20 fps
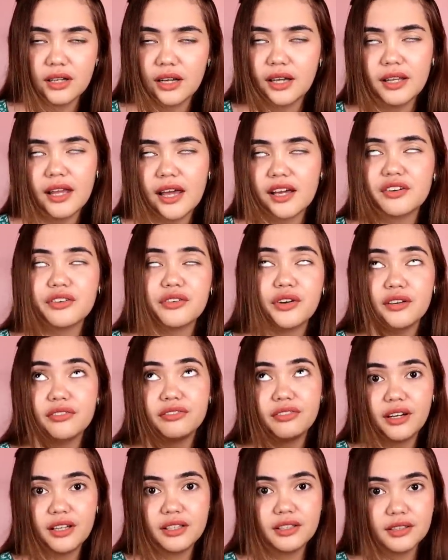I'd like a
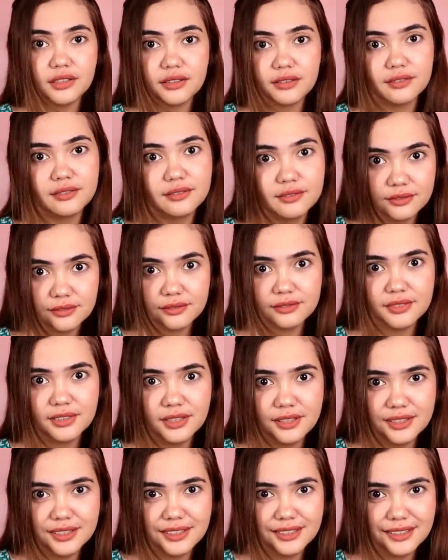refund.
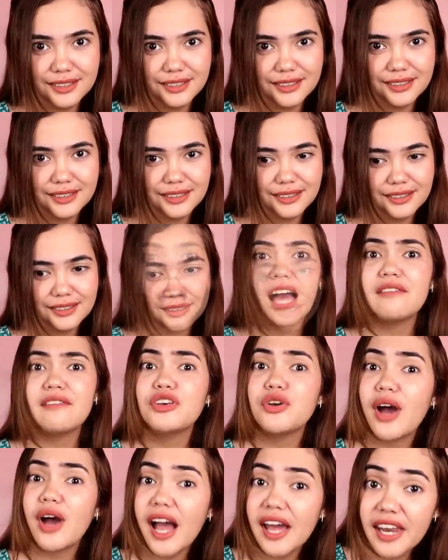Have
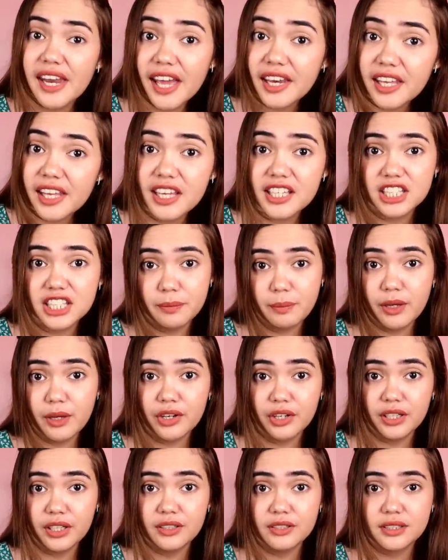you had any
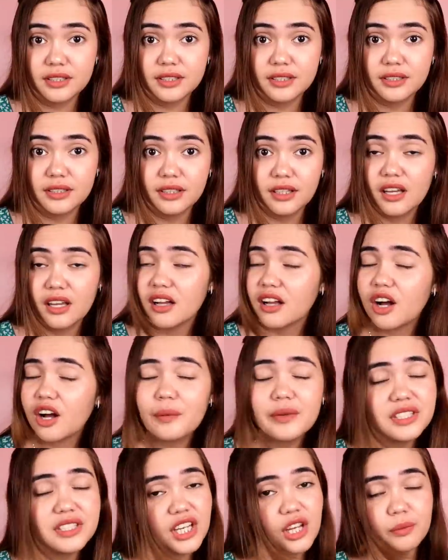experience?
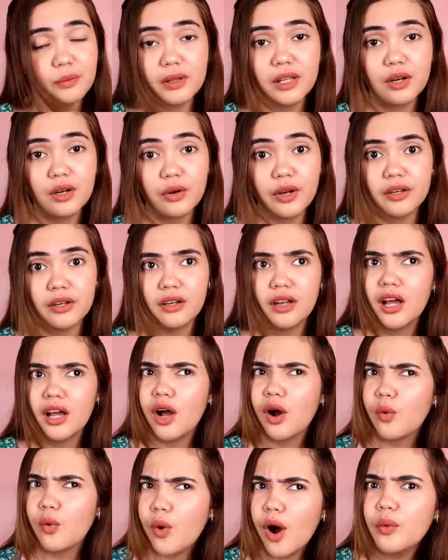Comment down below. And
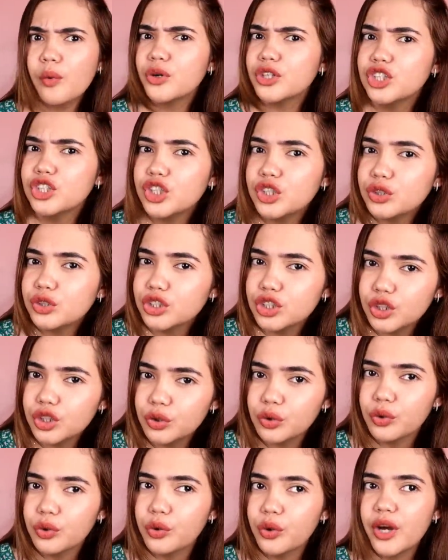what would you
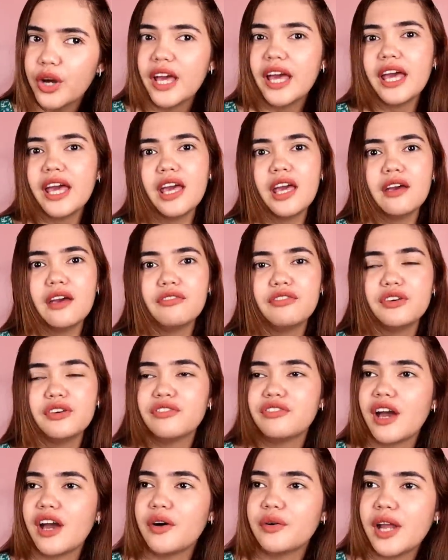do if you
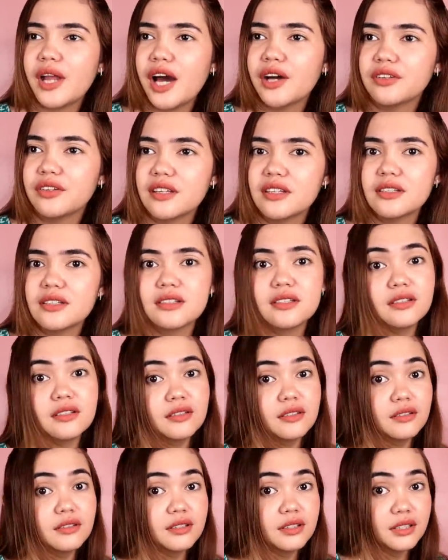found out that
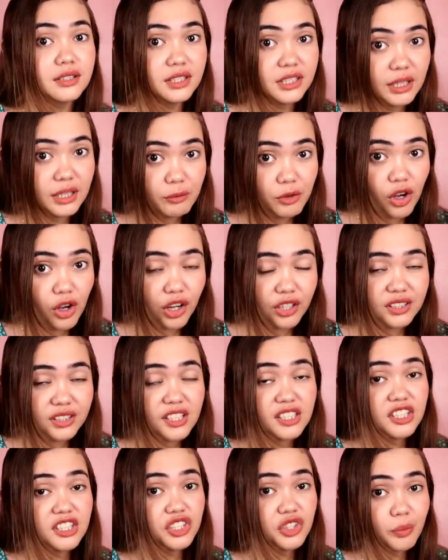some
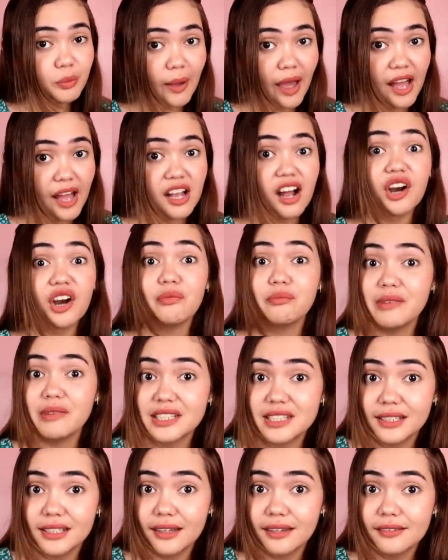contents in your bag are
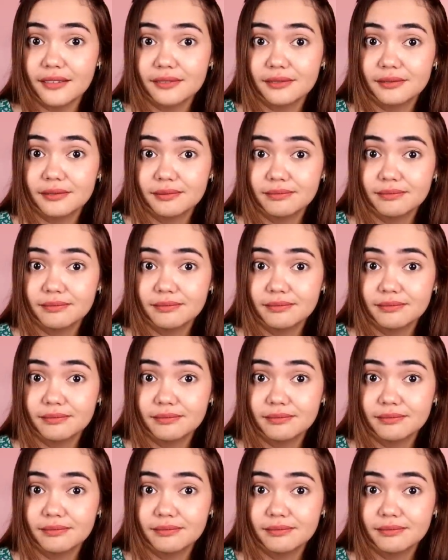missing?